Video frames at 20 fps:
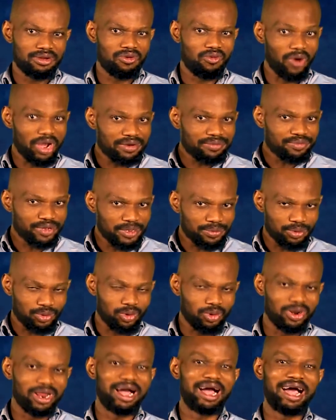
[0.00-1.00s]
When
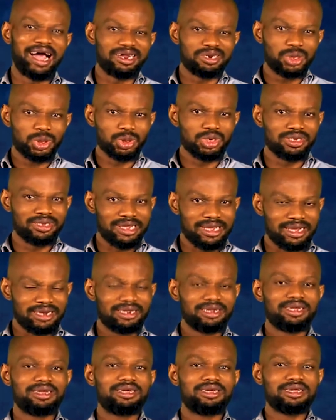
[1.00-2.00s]
people are treated
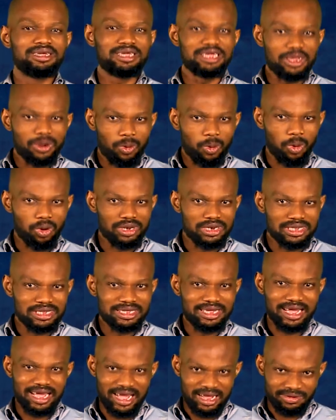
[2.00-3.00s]

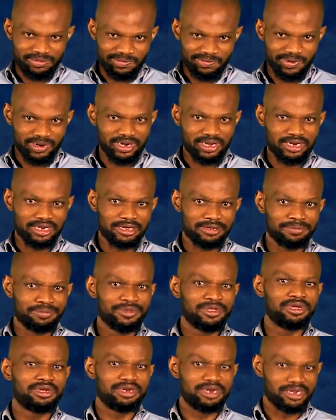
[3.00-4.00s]
equally and fairly,
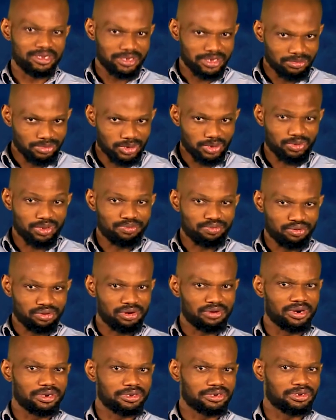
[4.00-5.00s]
there seems to be
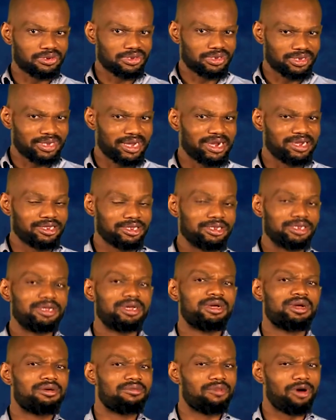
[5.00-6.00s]
progress in a society.
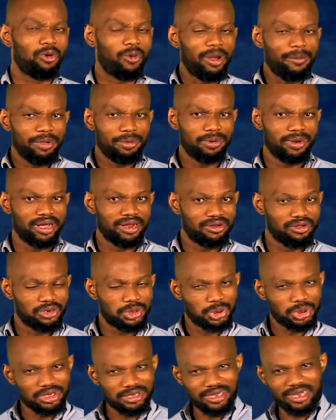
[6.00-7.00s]
But when people are not
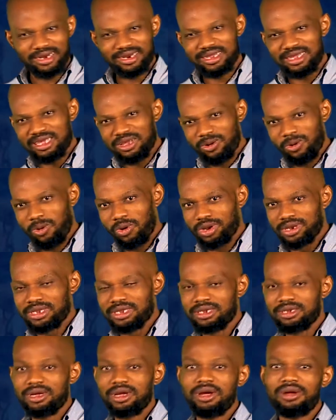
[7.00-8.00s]
treated
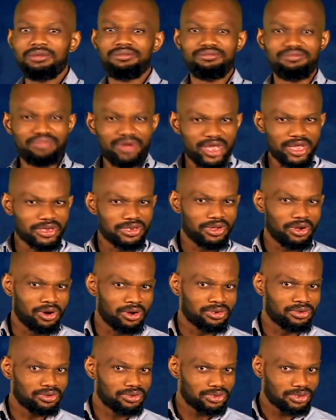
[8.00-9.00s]
equally based
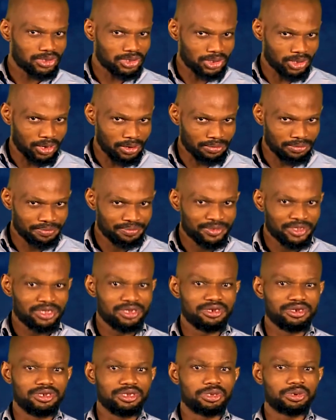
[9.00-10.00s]
on some
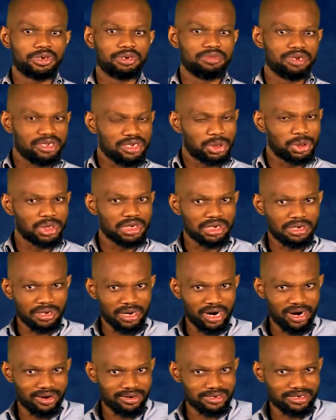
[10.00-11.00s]
discriminatory
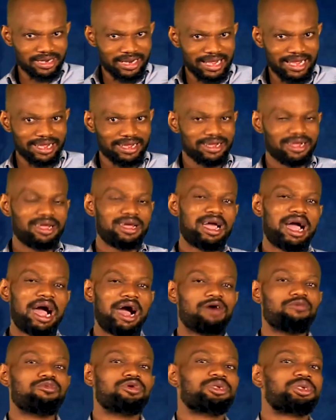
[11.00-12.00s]
grounds like
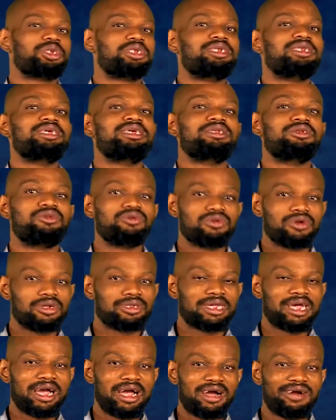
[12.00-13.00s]
how much they do
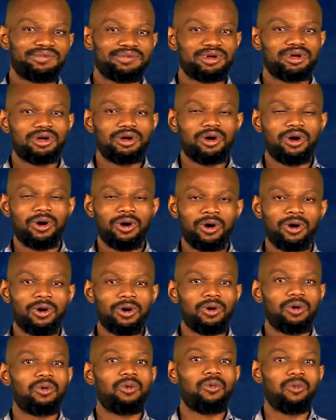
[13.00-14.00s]
not have
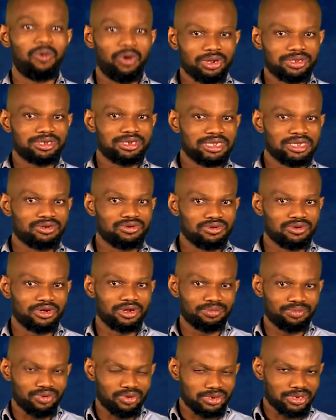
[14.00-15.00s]
or what they do
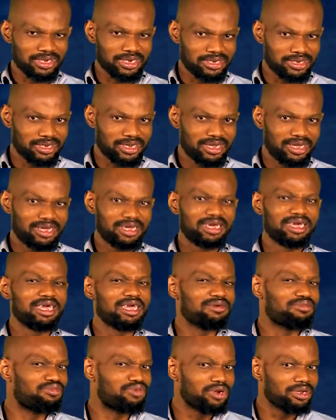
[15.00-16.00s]
not possess,
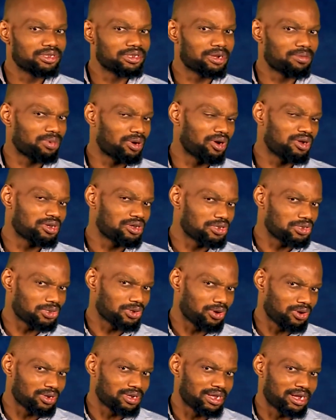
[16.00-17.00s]
it brings about
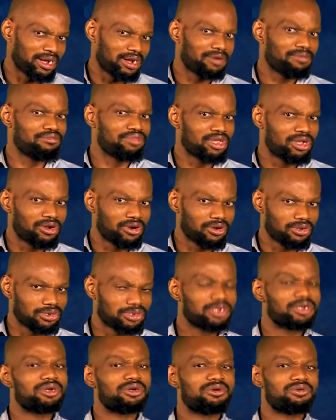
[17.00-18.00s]
disorder, because
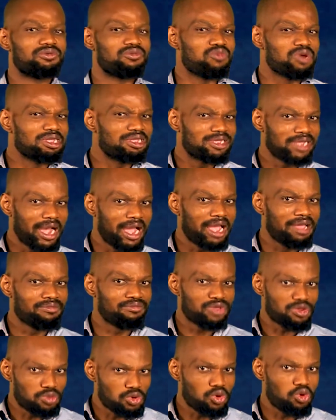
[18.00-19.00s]
with time
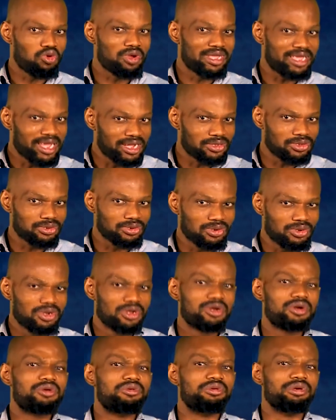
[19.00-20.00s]
people will get to
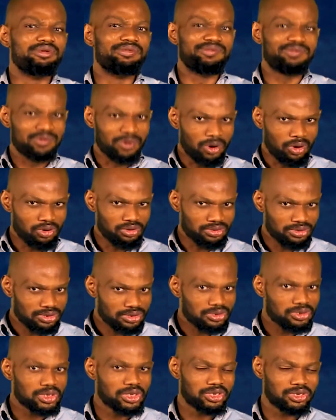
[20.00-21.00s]
revolt
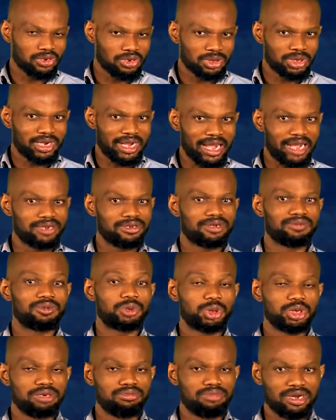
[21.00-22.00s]
such kinds of
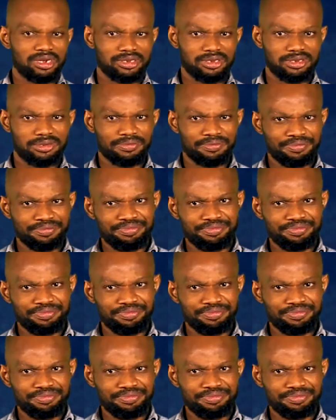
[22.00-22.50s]
treatments.